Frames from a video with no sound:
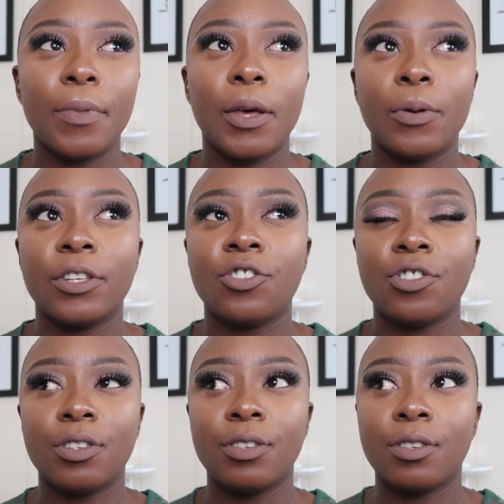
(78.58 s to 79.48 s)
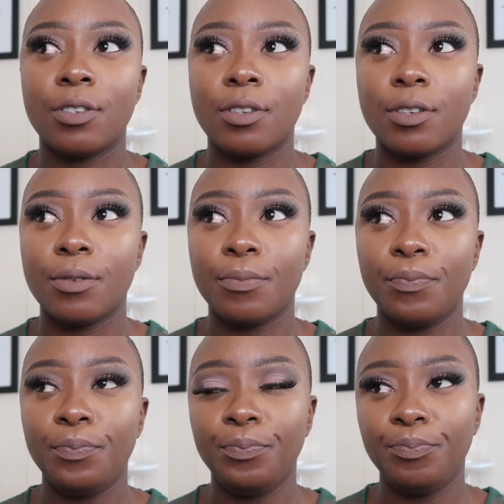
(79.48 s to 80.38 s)
it was just
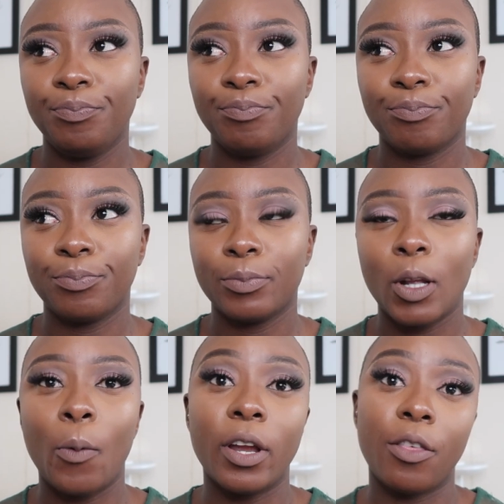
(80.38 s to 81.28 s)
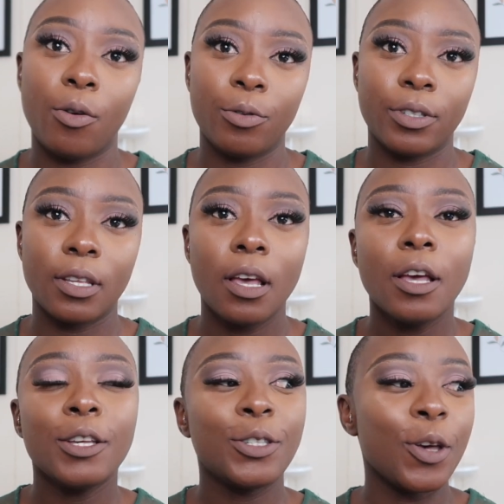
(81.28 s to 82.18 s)
one of those.
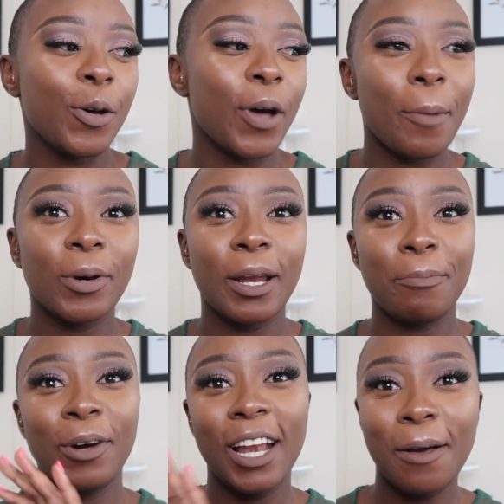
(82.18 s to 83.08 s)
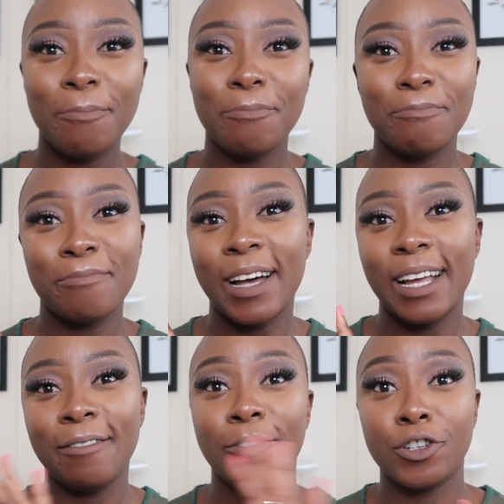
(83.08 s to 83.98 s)
So I'm gonna pull up
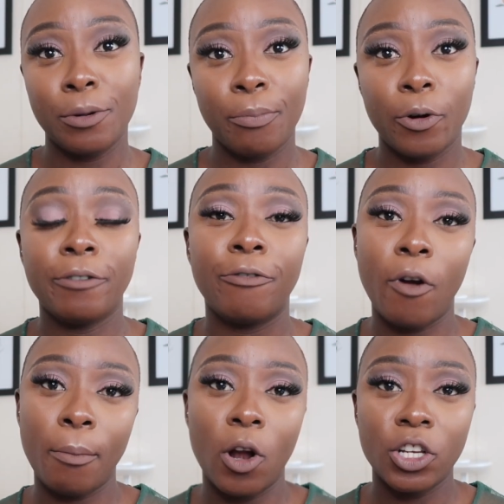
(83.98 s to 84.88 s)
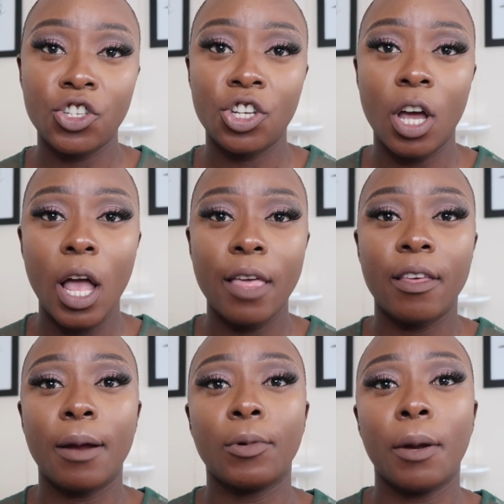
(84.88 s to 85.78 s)
my vision board from last year, and
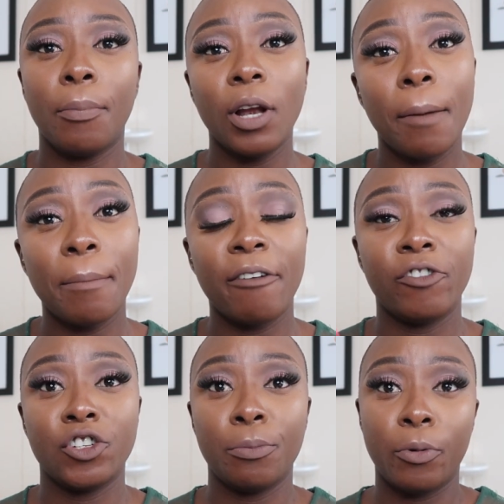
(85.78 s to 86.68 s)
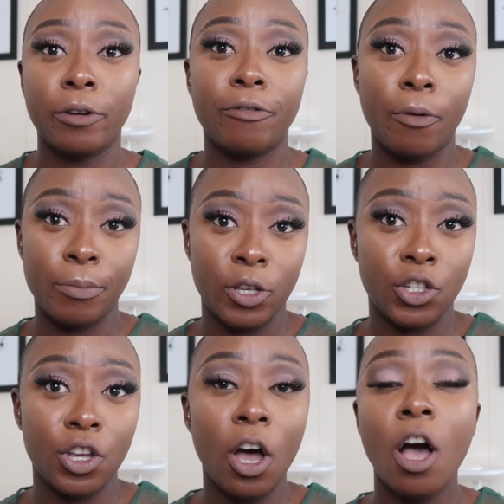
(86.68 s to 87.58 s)
then I'm gonna pull up my vision board from
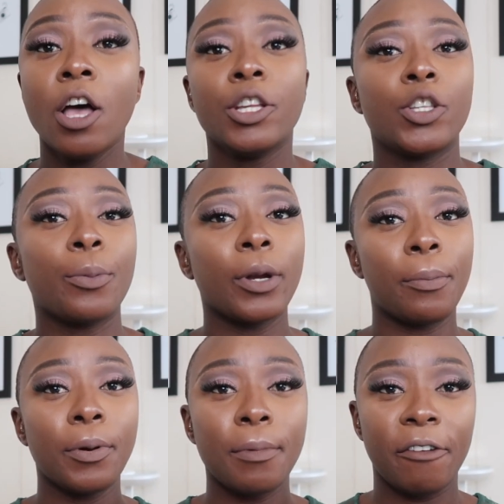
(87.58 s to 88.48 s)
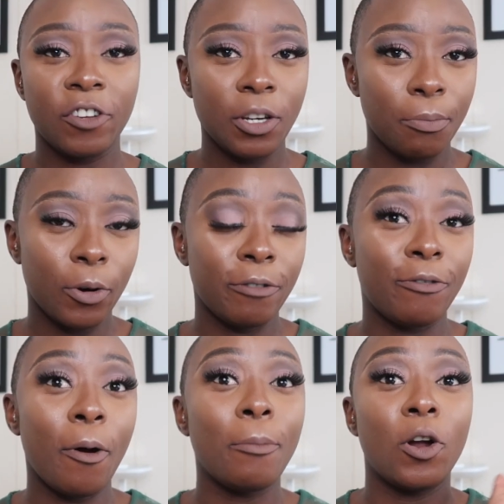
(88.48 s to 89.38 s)
this year. So I'm gonna put my vision board
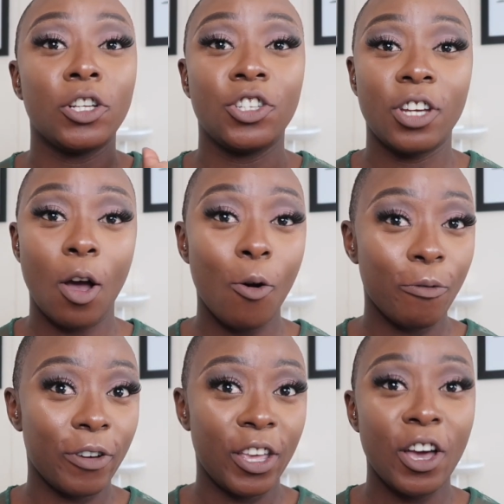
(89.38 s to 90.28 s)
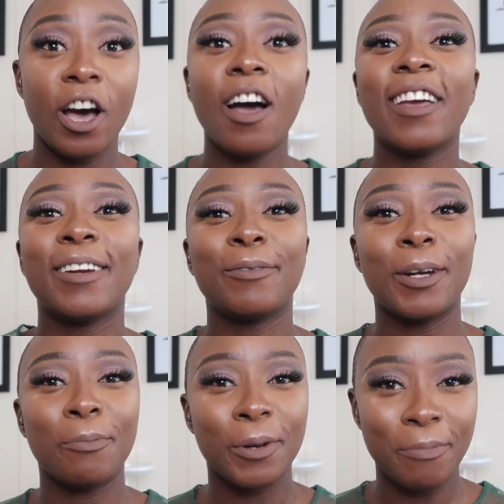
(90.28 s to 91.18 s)
from last year over here, and I'm
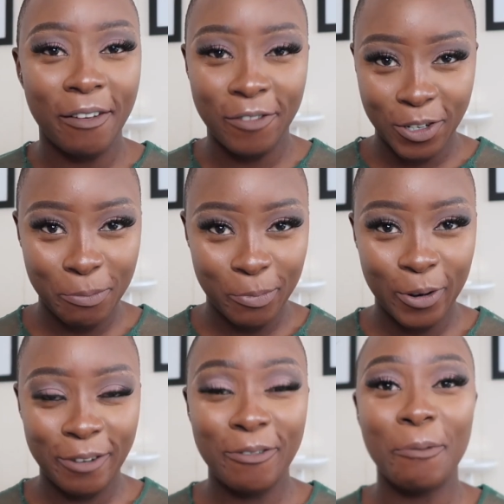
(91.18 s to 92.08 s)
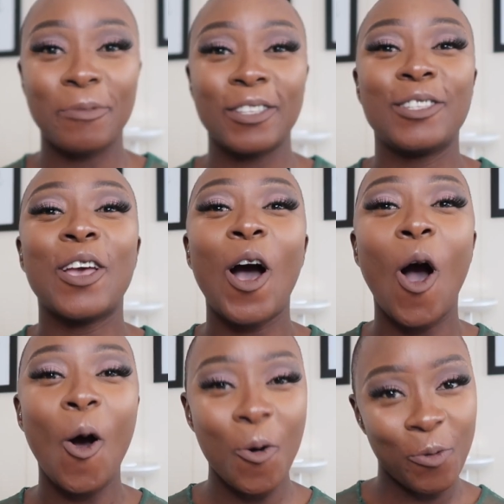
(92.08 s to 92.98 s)
gonna put my vision board from this year
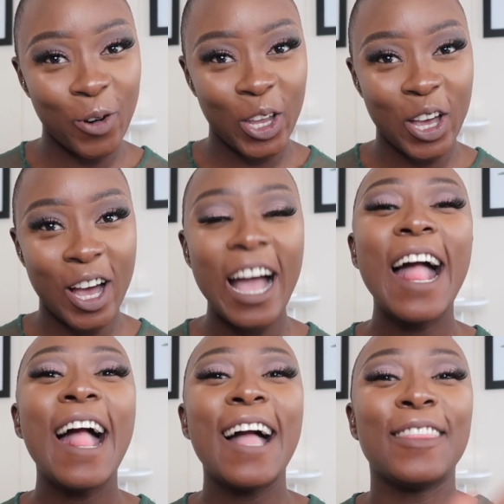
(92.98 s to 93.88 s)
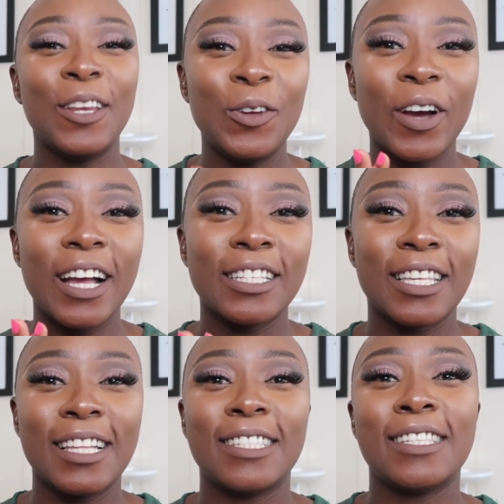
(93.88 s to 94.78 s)
over here, and then you guys
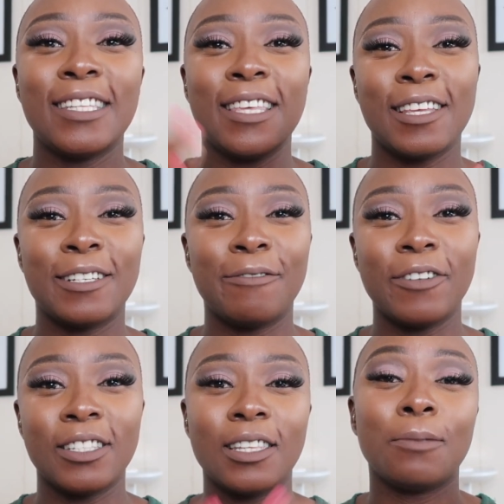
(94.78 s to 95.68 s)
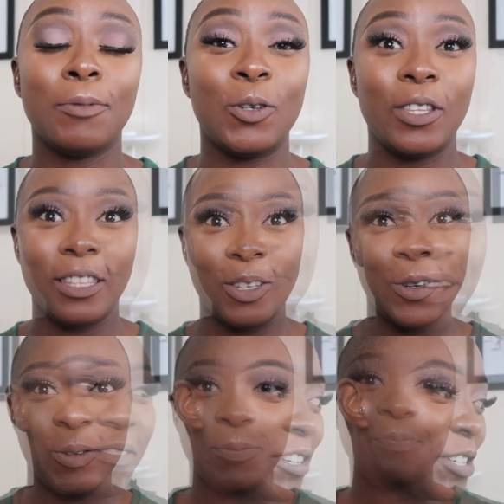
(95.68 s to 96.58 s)
can see the differences between the
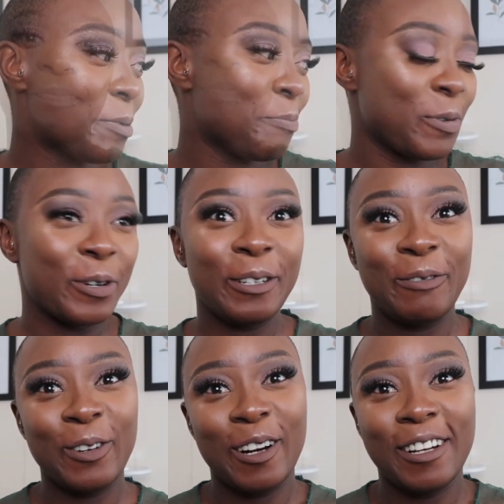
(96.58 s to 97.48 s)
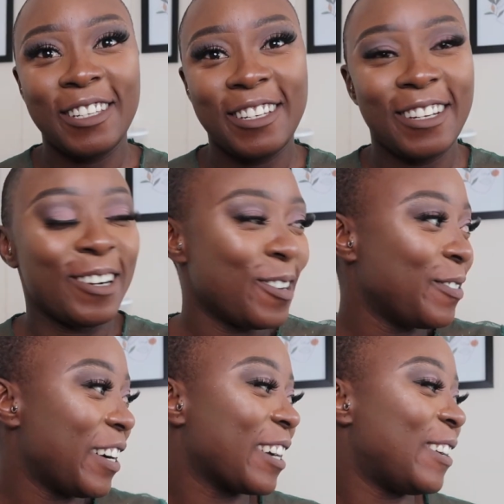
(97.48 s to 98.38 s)
two. My vision board for last year, oh
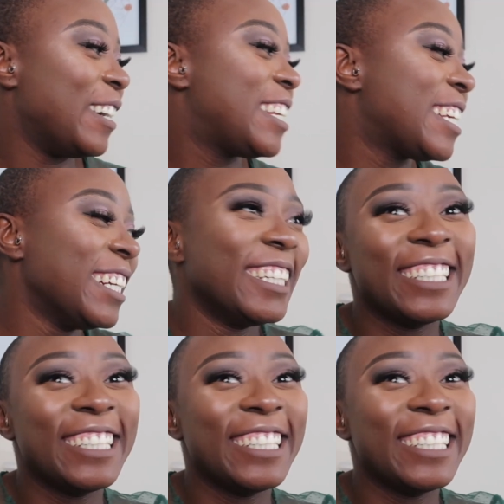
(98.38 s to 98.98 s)
my gosh.